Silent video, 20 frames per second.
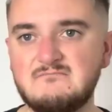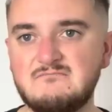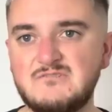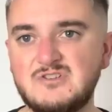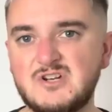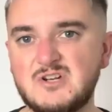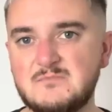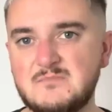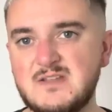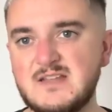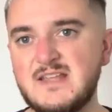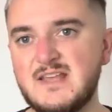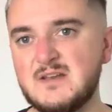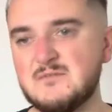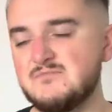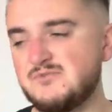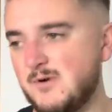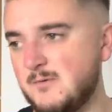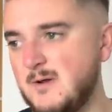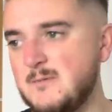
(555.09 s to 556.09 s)
You know what I mean? Get a
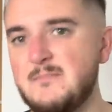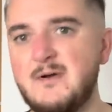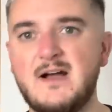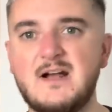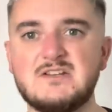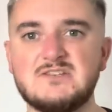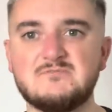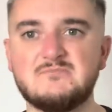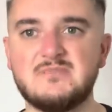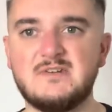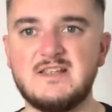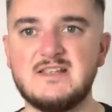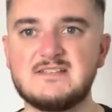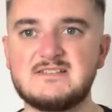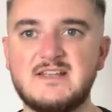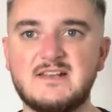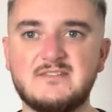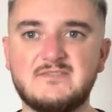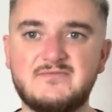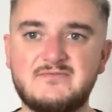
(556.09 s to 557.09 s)
proper badge in place,
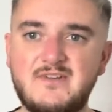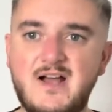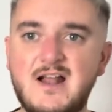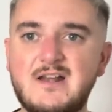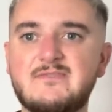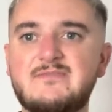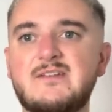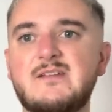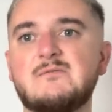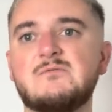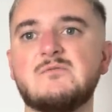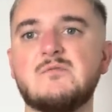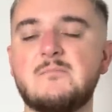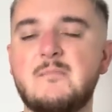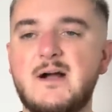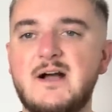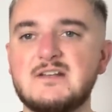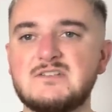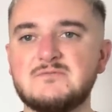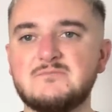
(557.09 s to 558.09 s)
get a fan-favourable
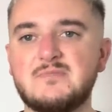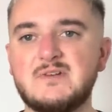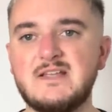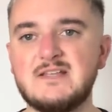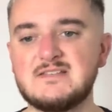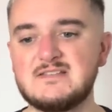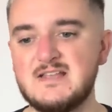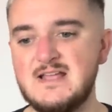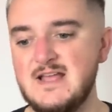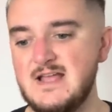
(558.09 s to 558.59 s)
badge in place,